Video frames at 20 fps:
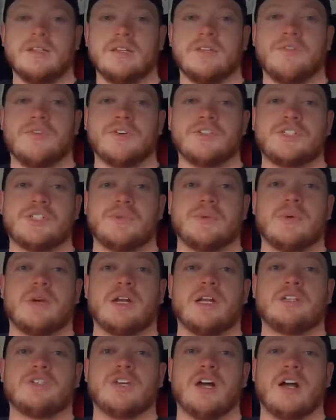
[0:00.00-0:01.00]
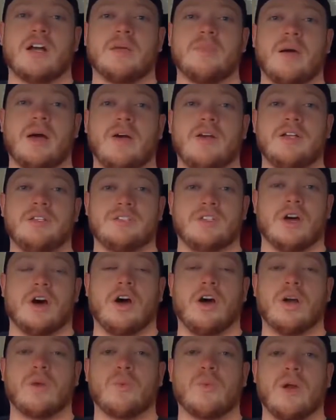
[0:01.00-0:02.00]
The first thing we're going to talk about is the
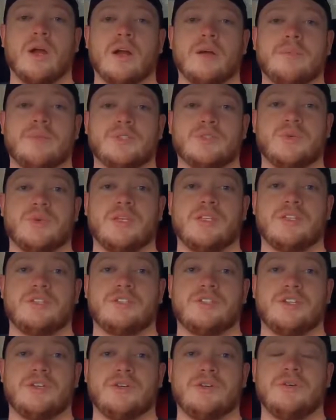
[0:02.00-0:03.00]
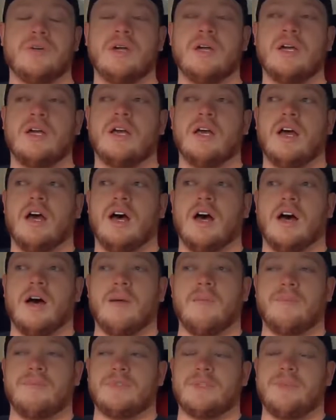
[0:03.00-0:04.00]
hardware between the two.
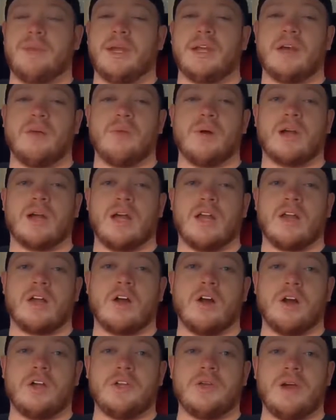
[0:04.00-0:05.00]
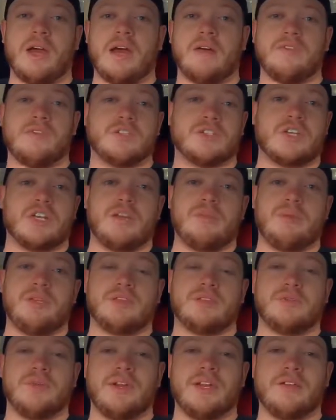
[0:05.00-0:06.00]
Depending on what kind of car you have, there's going to be
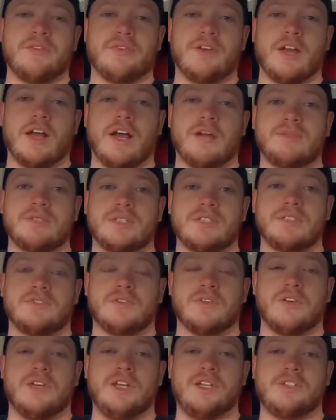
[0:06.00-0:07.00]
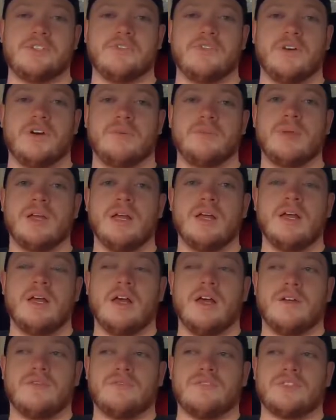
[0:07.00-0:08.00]
three different options for each of
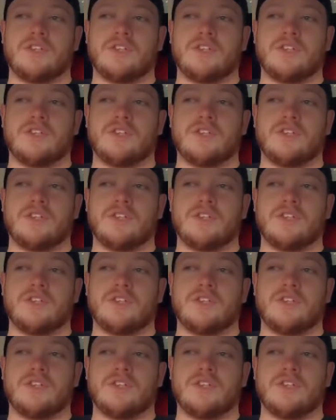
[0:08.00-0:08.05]
them.